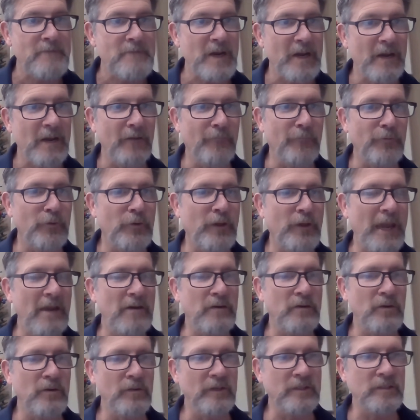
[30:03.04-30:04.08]
And if you can't
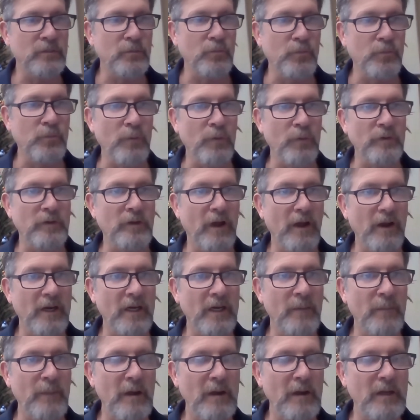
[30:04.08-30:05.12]
do this, what we're talking
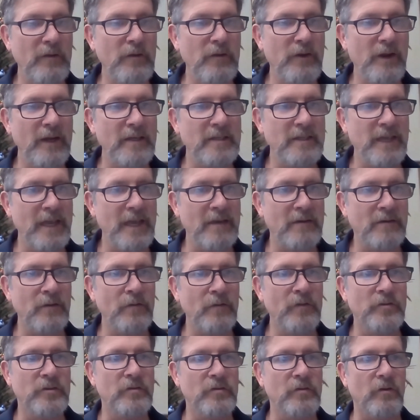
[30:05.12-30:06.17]
about, you guys can't do
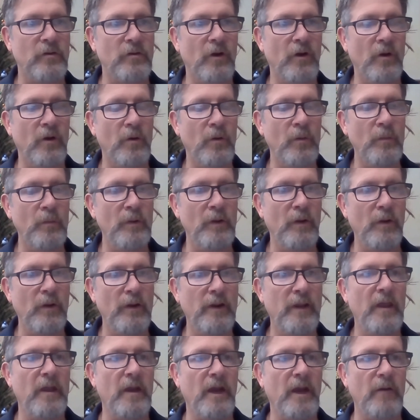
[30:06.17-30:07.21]
this in your home.
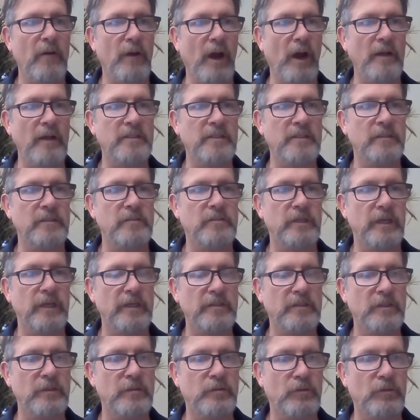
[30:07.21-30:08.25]
Again, I
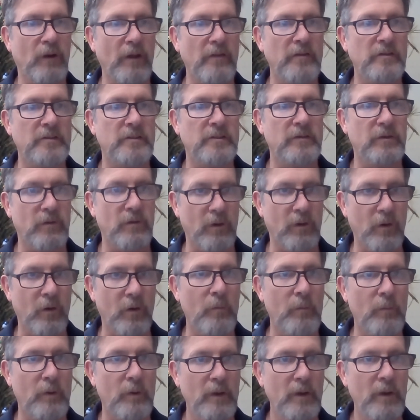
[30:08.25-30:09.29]
suggest you try this in your
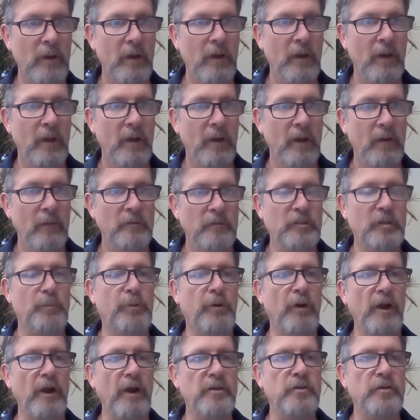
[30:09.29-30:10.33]
home.
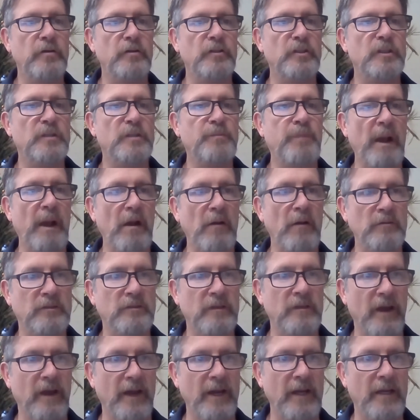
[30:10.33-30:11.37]
Surprise your spouse
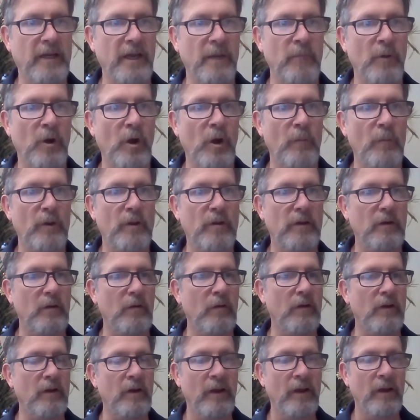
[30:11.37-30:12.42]
tonight. Come home because you know
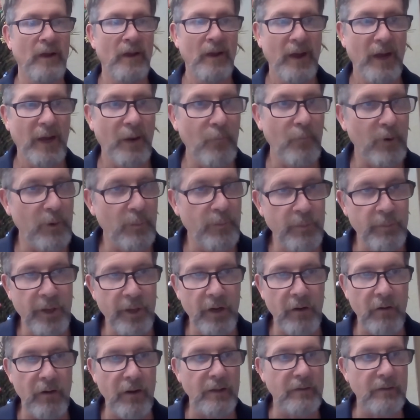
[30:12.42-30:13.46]
what? I want to be
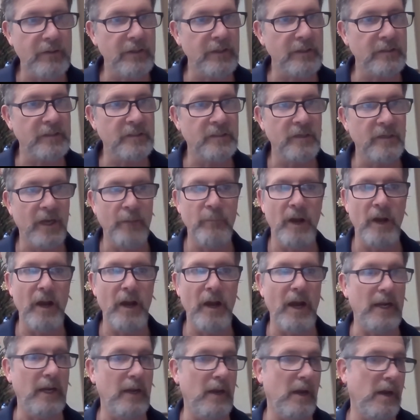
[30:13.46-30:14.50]
better at this. I'm
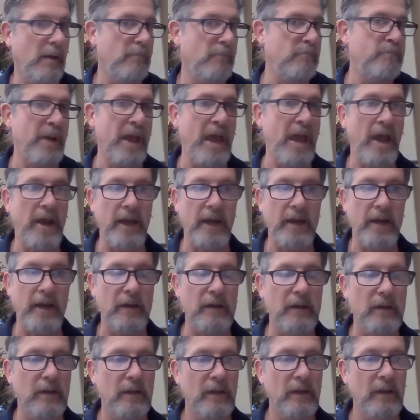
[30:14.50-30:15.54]
bad at it.
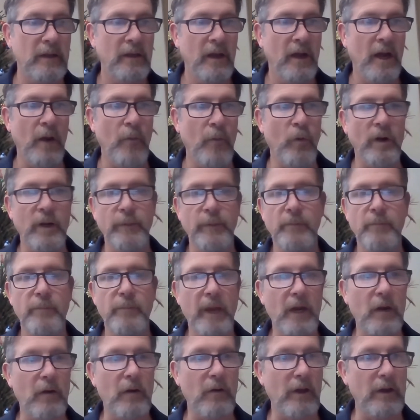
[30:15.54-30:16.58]
I want to be
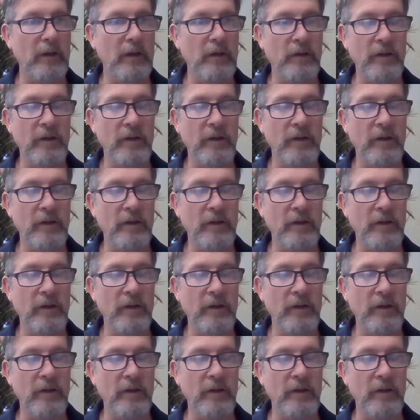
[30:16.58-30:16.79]
better at it.